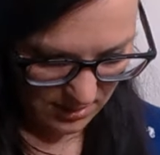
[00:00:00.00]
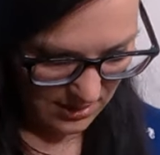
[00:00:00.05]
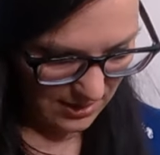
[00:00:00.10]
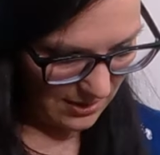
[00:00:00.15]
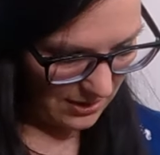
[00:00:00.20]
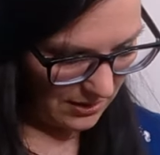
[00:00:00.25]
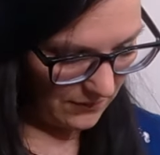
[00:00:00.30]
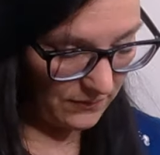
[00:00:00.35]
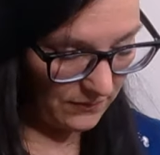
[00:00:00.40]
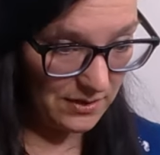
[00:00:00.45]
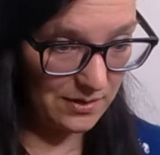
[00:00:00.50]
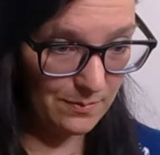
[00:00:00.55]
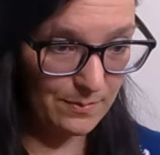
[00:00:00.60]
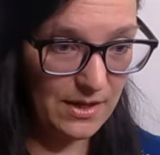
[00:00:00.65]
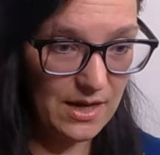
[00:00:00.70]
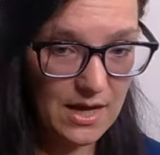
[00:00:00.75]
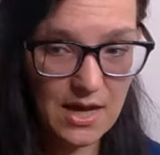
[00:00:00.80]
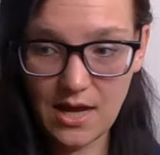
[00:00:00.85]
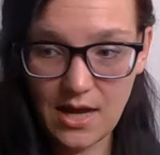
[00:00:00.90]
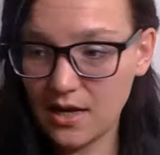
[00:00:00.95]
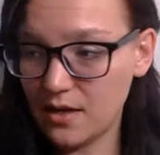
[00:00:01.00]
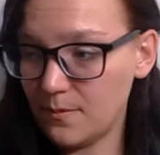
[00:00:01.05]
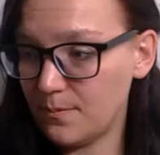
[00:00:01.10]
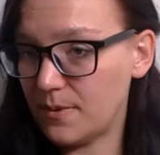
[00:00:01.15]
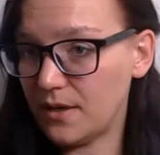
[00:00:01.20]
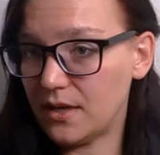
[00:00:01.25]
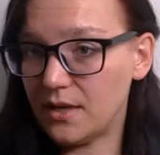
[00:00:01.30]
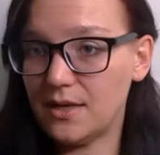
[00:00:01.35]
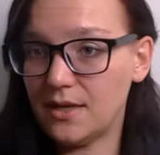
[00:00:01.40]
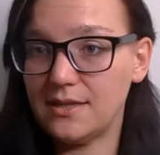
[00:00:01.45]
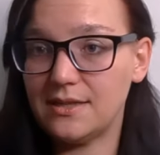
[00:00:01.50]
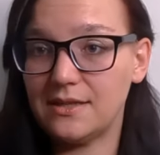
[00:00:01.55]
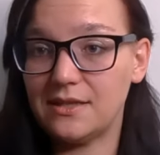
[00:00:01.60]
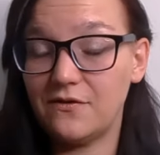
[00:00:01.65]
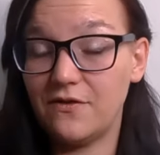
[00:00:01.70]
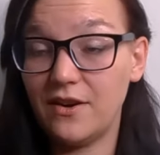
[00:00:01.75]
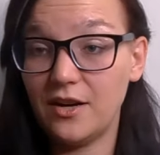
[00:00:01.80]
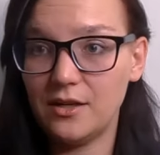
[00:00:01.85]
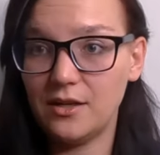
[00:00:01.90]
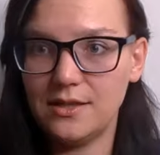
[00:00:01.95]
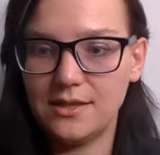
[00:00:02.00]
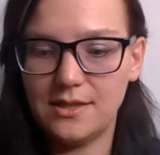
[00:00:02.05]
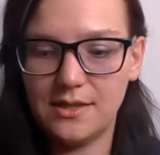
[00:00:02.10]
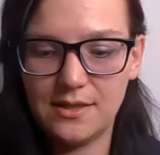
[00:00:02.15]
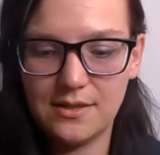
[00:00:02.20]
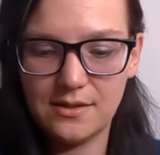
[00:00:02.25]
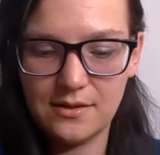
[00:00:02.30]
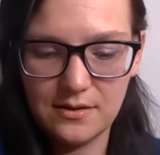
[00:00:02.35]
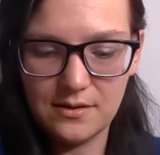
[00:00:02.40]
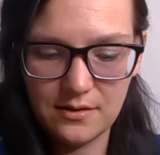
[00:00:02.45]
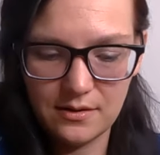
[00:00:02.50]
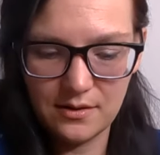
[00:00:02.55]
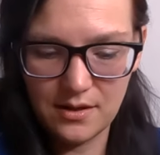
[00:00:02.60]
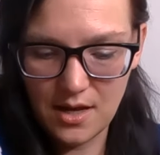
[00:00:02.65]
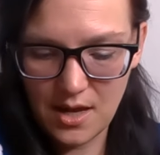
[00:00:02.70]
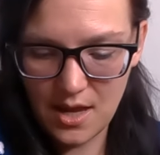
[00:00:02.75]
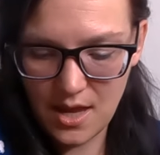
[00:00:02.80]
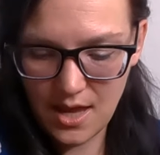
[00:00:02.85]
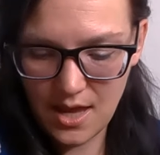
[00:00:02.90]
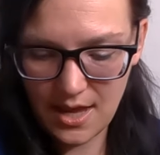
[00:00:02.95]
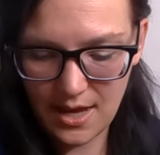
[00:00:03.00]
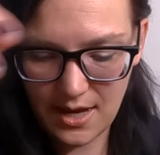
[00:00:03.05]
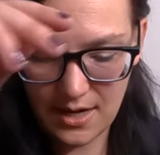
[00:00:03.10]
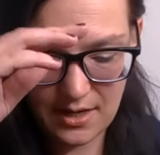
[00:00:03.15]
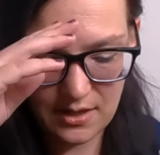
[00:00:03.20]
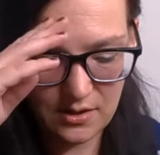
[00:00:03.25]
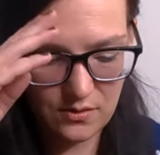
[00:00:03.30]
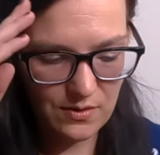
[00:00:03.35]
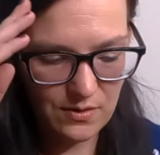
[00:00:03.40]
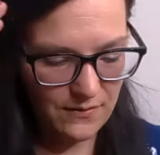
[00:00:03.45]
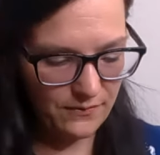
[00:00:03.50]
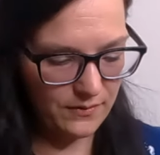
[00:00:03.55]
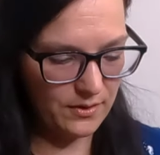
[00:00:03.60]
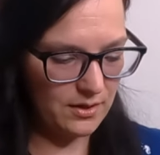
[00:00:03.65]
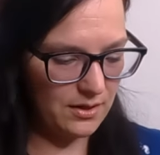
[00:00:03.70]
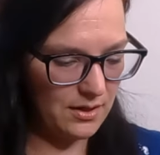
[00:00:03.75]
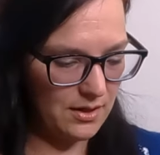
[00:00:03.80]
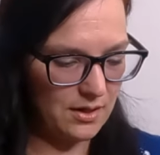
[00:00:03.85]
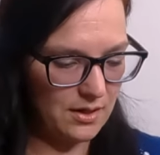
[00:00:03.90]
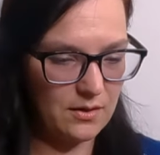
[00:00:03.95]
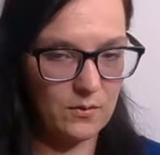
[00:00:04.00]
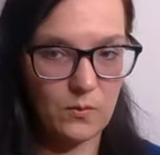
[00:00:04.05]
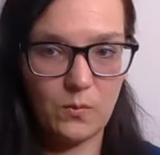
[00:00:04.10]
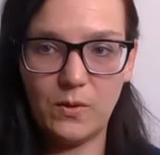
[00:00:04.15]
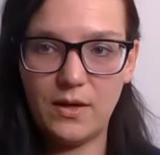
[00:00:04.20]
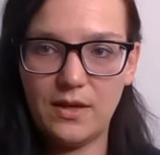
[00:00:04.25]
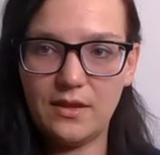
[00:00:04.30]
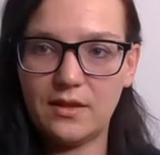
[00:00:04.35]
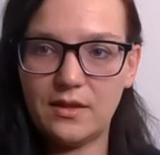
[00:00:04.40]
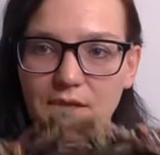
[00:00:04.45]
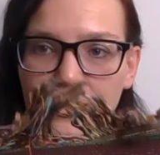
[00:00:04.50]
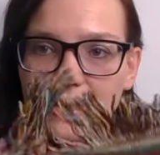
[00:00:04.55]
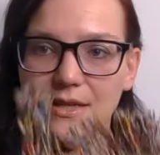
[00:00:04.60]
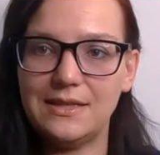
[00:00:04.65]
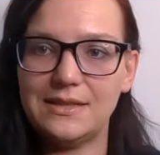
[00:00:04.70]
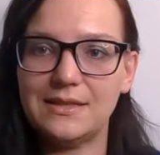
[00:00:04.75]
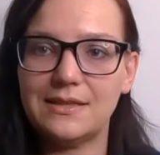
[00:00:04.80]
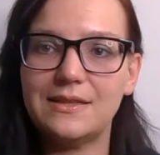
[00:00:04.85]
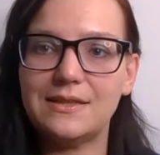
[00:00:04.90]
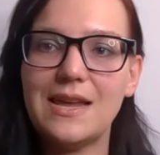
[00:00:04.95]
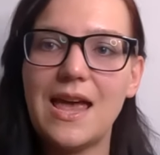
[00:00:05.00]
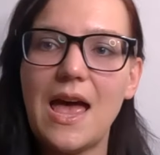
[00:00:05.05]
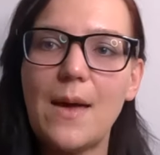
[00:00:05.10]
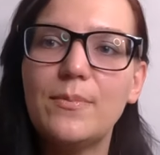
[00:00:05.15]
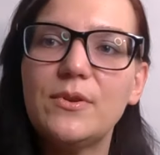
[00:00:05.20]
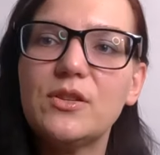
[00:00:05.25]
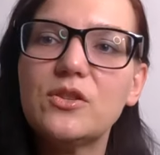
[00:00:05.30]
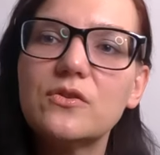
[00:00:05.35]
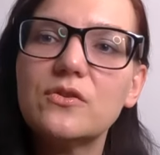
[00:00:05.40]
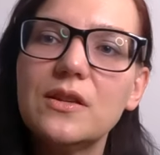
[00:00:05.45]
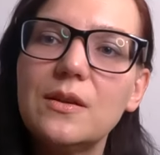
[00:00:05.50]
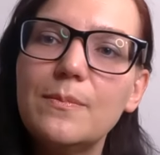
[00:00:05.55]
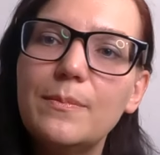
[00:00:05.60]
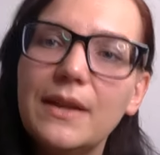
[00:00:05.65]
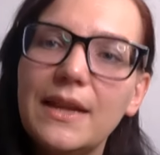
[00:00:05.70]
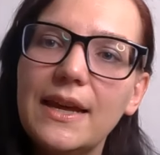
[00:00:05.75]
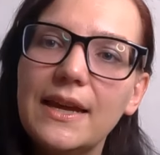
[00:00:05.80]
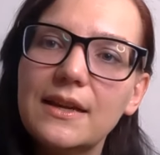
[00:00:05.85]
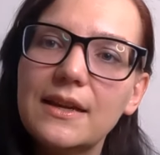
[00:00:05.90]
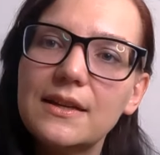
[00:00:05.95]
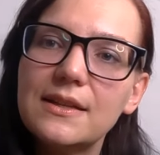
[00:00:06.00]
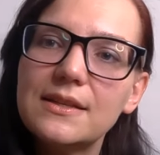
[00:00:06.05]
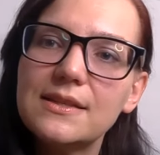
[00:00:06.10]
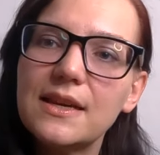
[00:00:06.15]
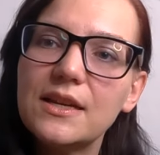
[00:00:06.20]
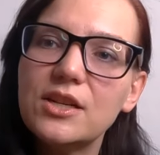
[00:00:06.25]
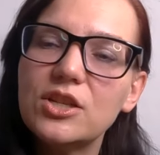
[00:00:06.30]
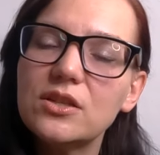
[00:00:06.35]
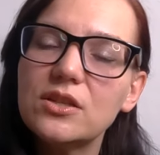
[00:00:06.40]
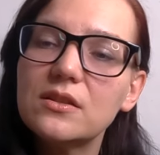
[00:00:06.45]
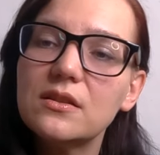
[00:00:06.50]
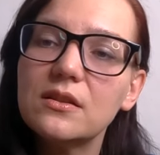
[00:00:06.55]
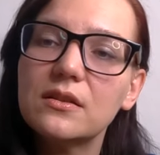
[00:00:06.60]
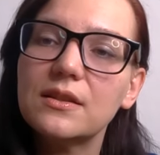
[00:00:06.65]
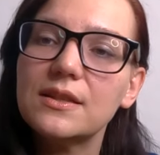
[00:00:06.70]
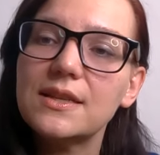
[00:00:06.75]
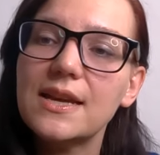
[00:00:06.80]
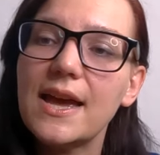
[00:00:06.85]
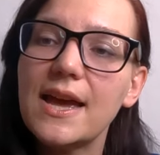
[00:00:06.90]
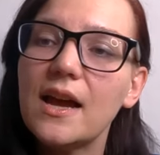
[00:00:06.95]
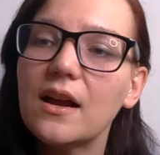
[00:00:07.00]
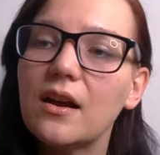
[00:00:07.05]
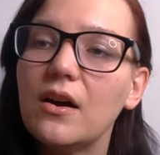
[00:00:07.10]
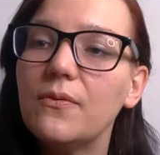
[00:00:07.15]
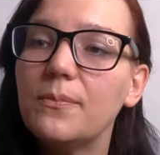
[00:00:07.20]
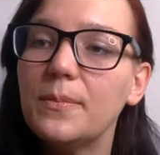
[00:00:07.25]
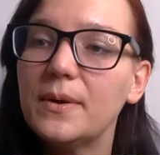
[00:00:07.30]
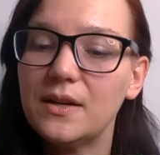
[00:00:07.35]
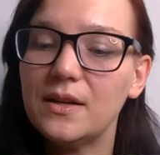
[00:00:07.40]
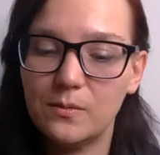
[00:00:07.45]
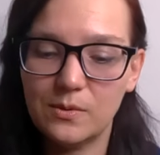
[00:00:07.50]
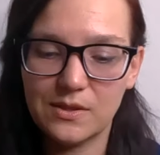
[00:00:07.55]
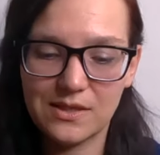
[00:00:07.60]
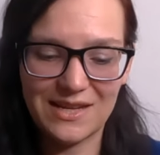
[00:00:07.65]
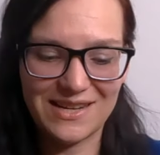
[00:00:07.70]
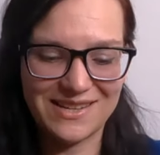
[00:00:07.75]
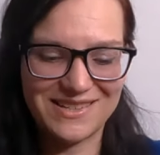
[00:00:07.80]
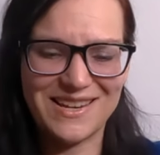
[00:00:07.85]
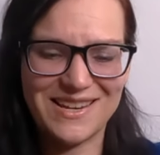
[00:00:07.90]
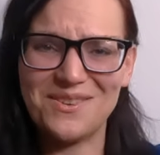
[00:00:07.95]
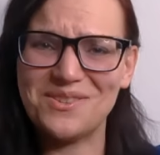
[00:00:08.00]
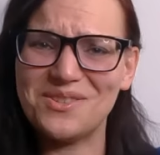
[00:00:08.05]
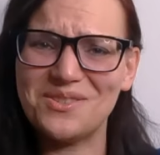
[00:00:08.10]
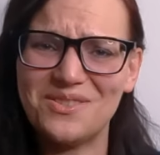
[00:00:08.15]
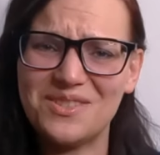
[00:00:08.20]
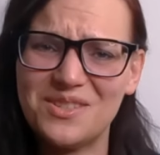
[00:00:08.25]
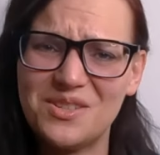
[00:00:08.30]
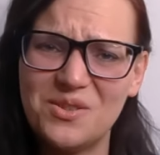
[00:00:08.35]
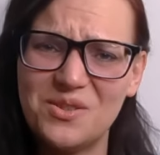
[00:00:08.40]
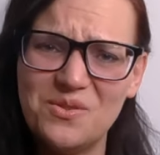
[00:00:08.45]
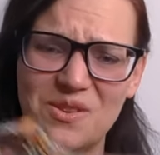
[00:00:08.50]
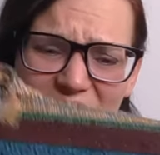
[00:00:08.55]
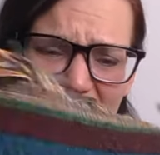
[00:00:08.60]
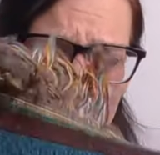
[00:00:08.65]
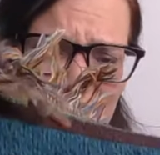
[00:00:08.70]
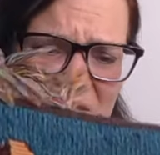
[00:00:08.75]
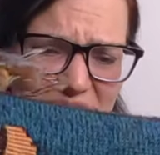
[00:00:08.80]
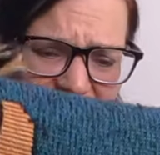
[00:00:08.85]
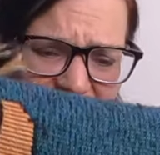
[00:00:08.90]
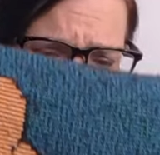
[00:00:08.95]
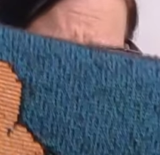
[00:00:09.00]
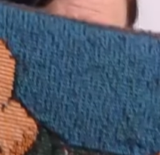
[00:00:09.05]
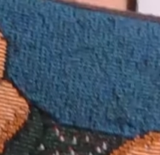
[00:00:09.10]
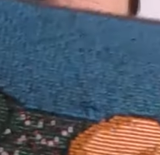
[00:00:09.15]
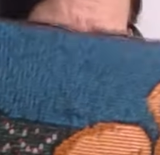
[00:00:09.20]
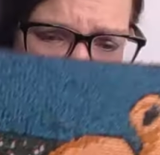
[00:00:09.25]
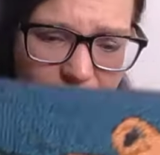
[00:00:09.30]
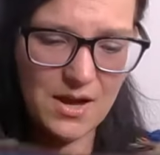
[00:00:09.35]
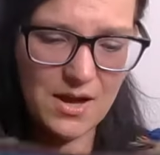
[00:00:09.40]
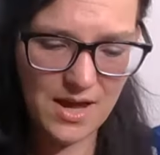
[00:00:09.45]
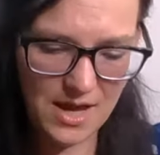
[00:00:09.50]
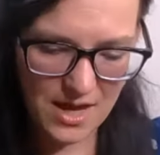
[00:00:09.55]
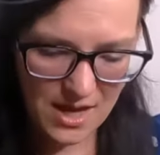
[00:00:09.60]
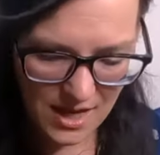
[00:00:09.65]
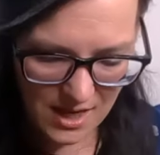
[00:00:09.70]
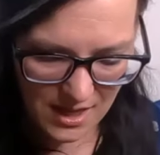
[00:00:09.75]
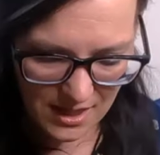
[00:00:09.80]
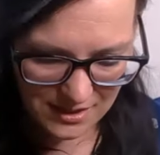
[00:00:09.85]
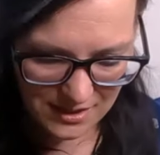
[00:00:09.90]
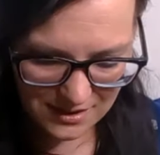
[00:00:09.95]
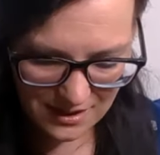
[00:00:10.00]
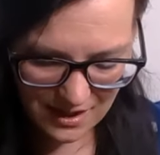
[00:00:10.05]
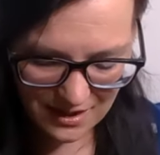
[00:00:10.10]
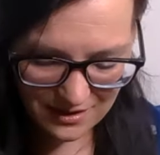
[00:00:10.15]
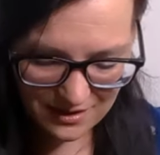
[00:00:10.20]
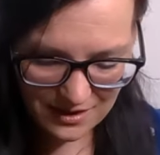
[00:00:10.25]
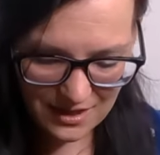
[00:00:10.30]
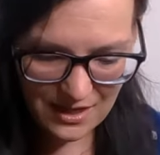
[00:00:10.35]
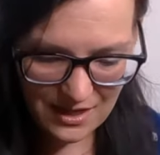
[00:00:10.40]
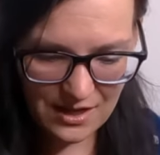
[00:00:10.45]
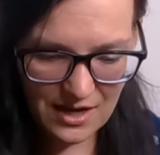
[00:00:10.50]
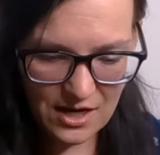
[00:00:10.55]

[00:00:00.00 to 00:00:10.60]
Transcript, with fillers: not leave this behind because it's very seasonal, and I do have good luck with these tapestry blankets. I just took the tag off, but it was like down to two dollars or so. So I think